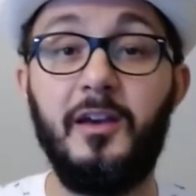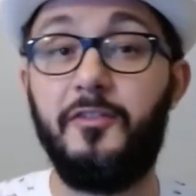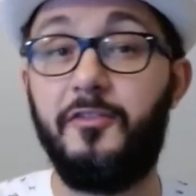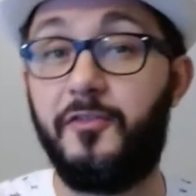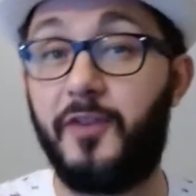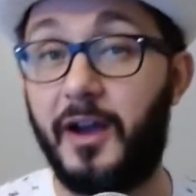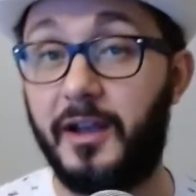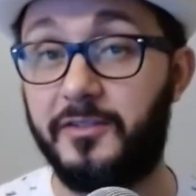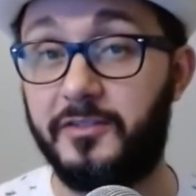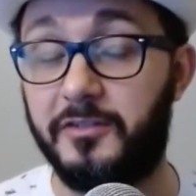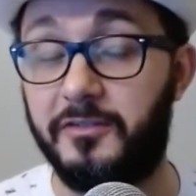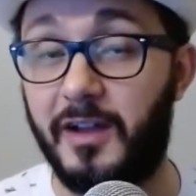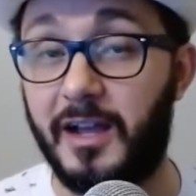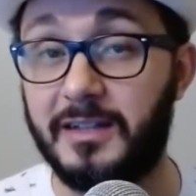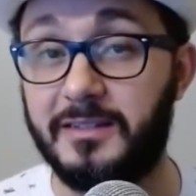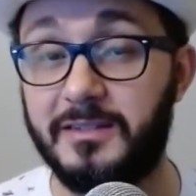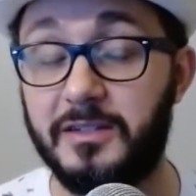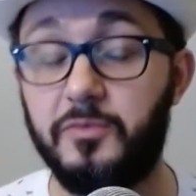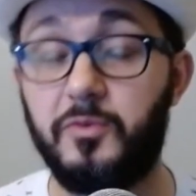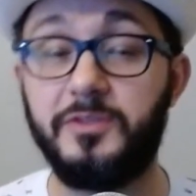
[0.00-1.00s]
Pfizer
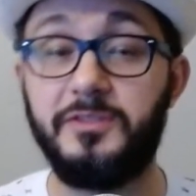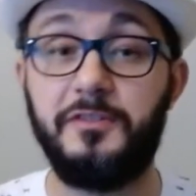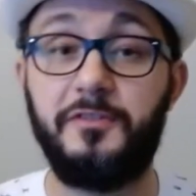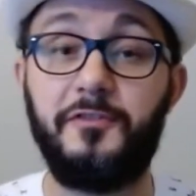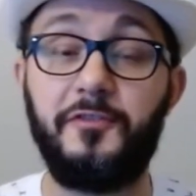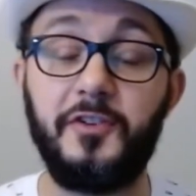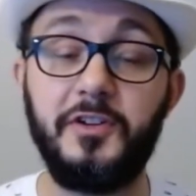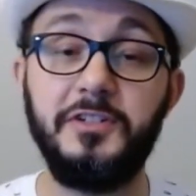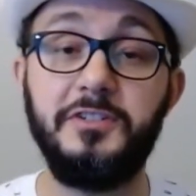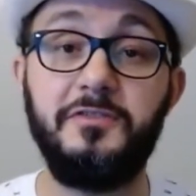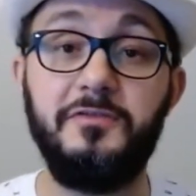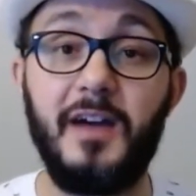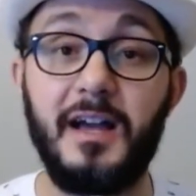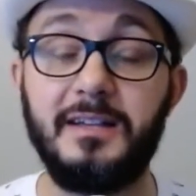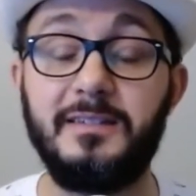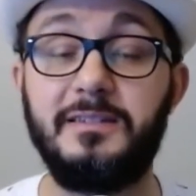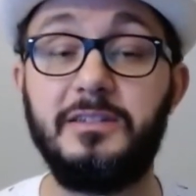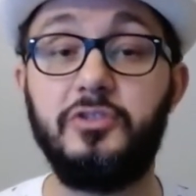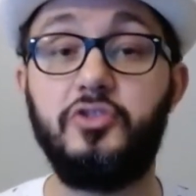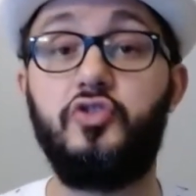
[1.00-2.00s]
vaccine was the first
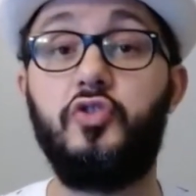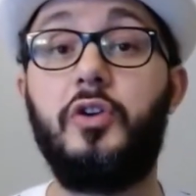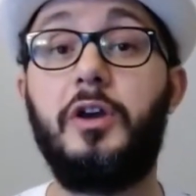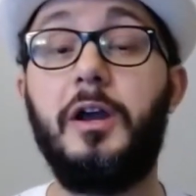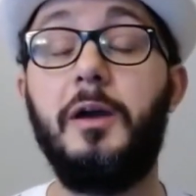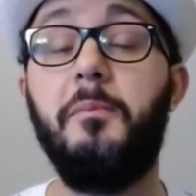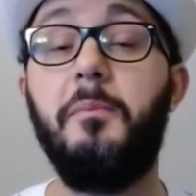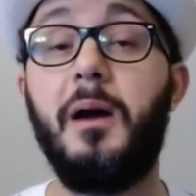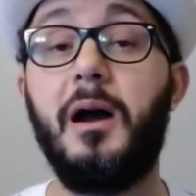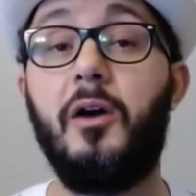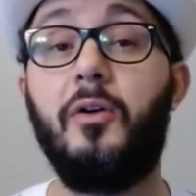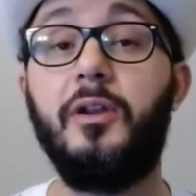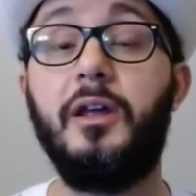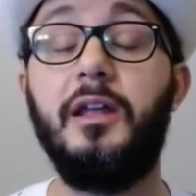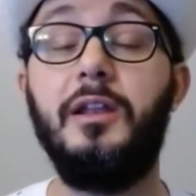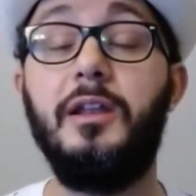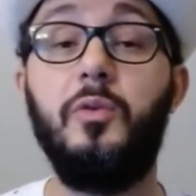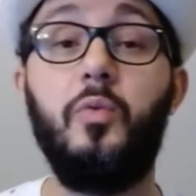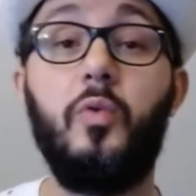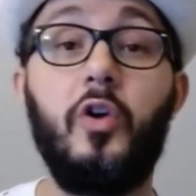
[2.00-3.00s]
vaccine to come out
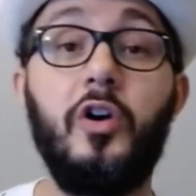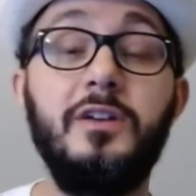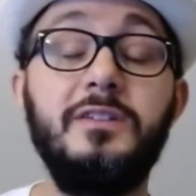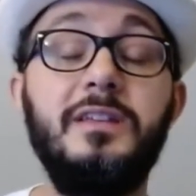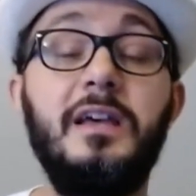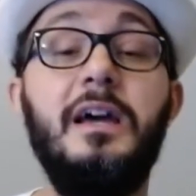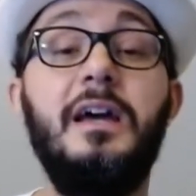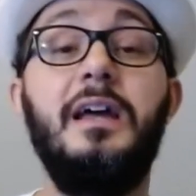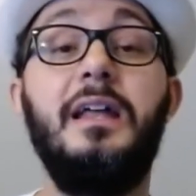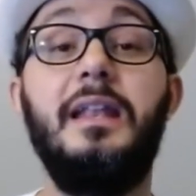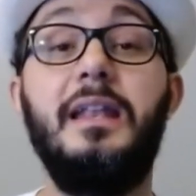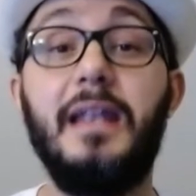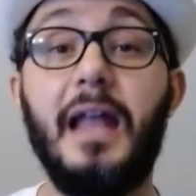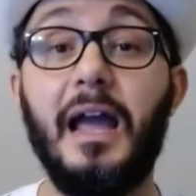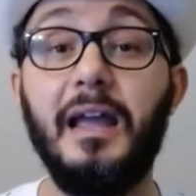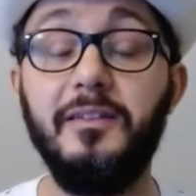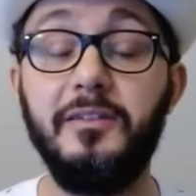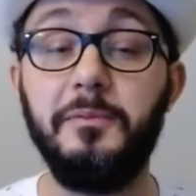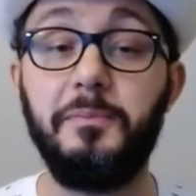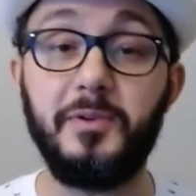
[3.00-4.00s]
and it was
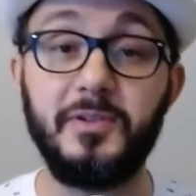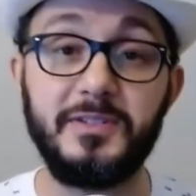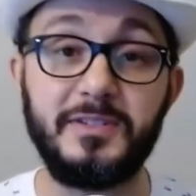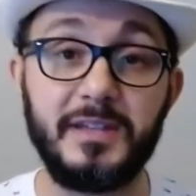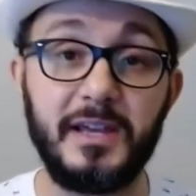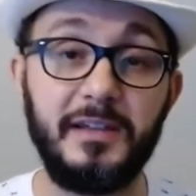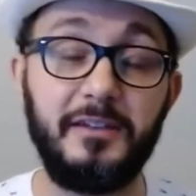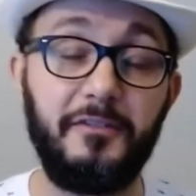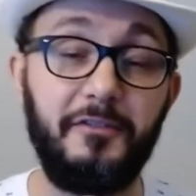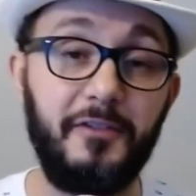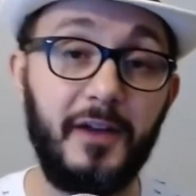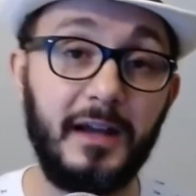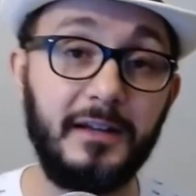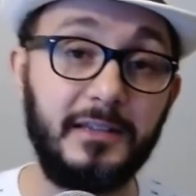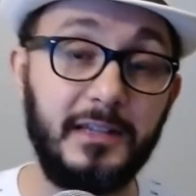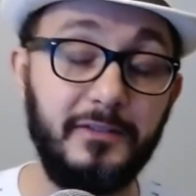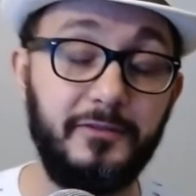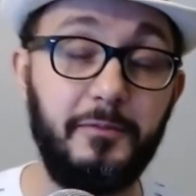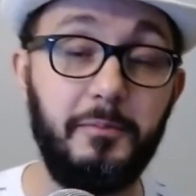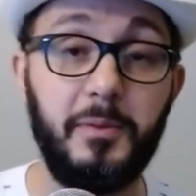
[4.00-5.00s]
90%
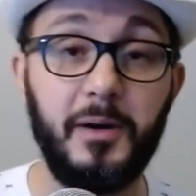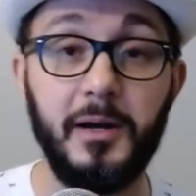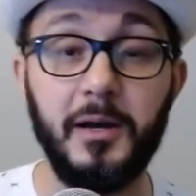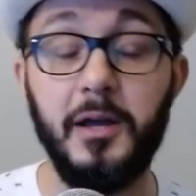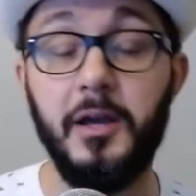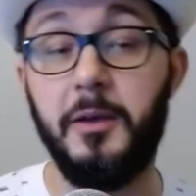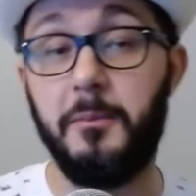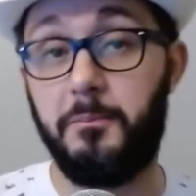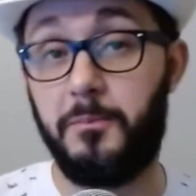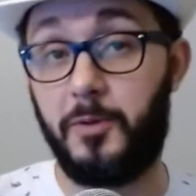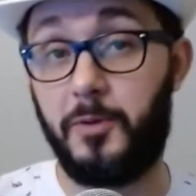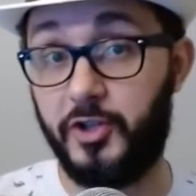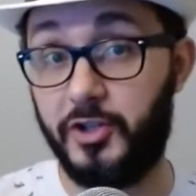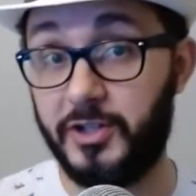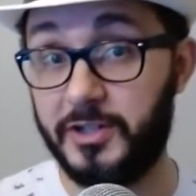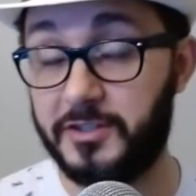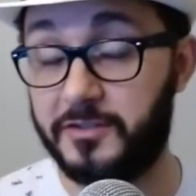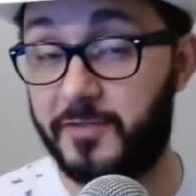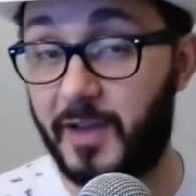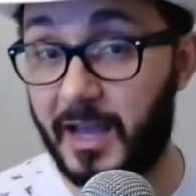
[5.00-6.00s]
effective, but
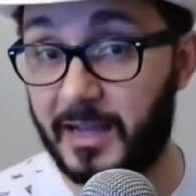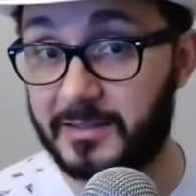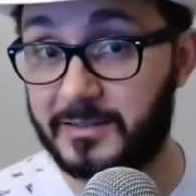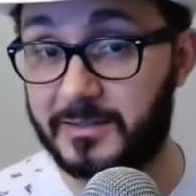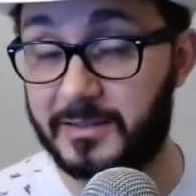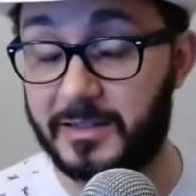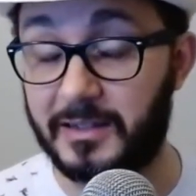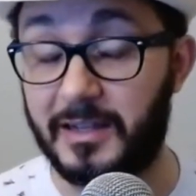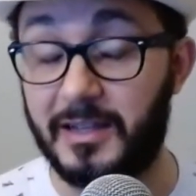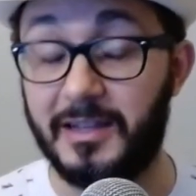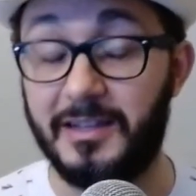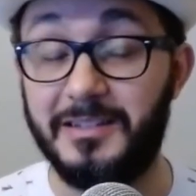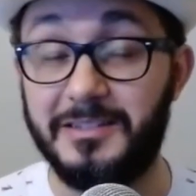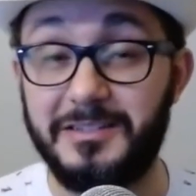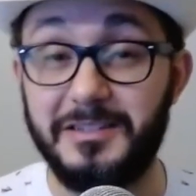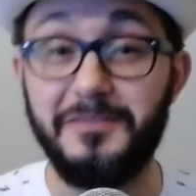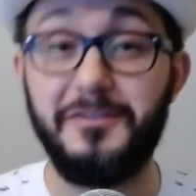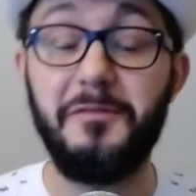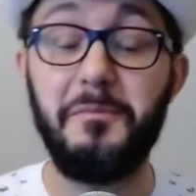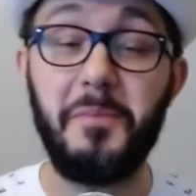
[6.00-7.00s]
Moderna's vaccine
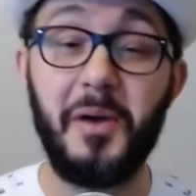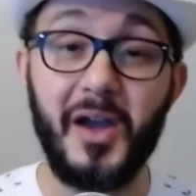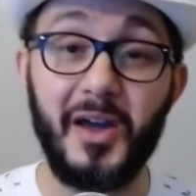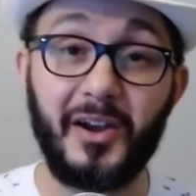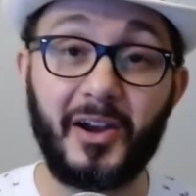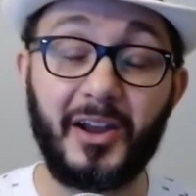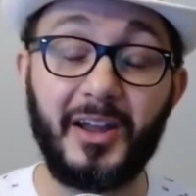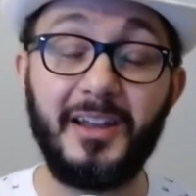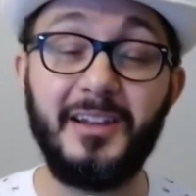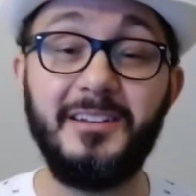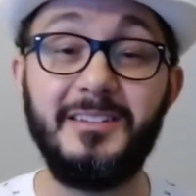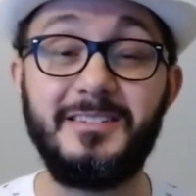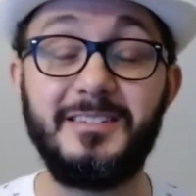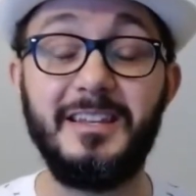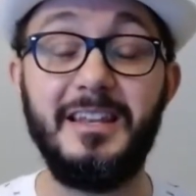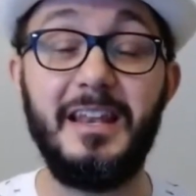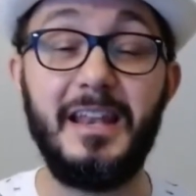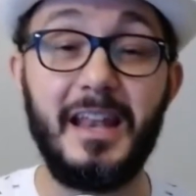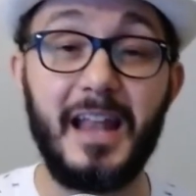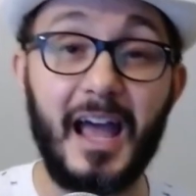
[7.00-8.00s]
is even better and it's
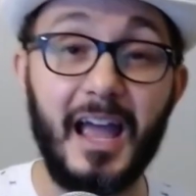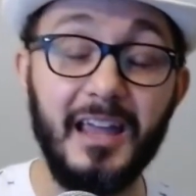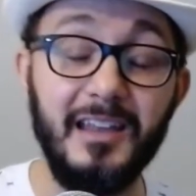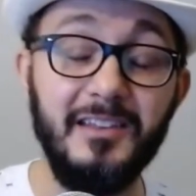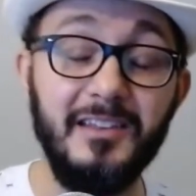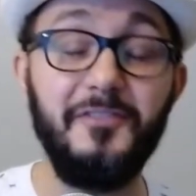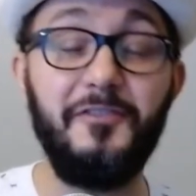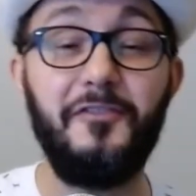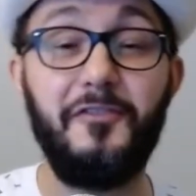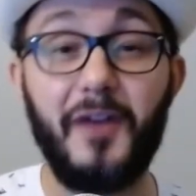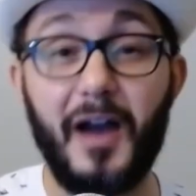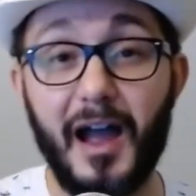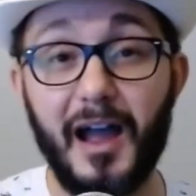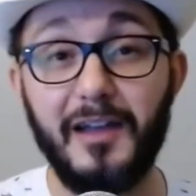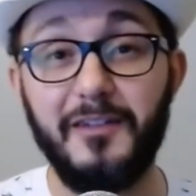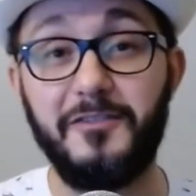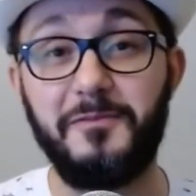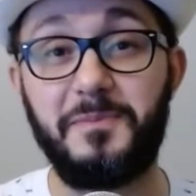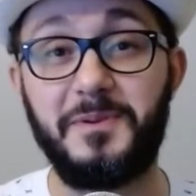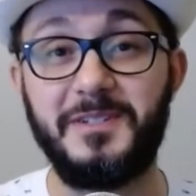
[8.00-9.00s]

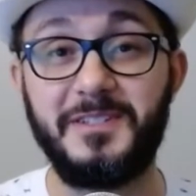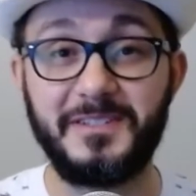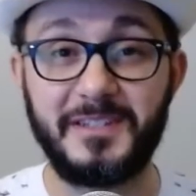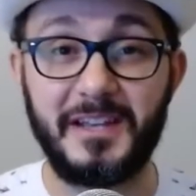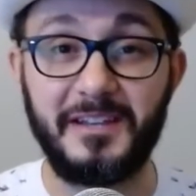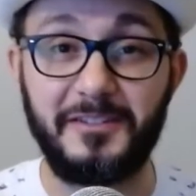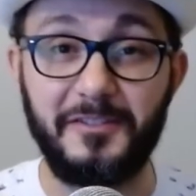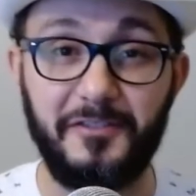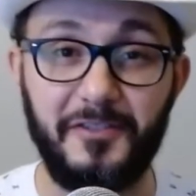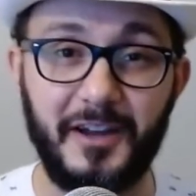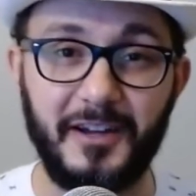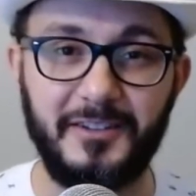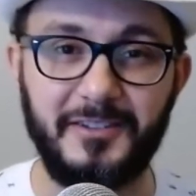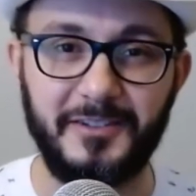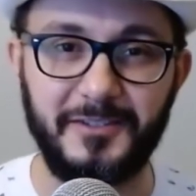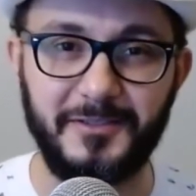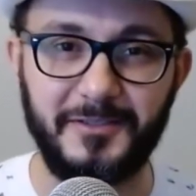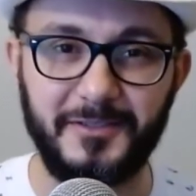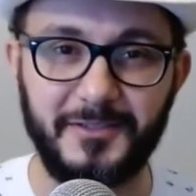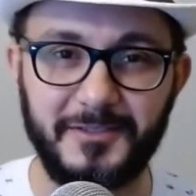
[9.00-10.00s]
95%
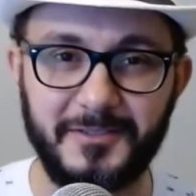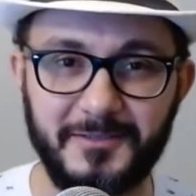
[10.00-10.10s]
effective.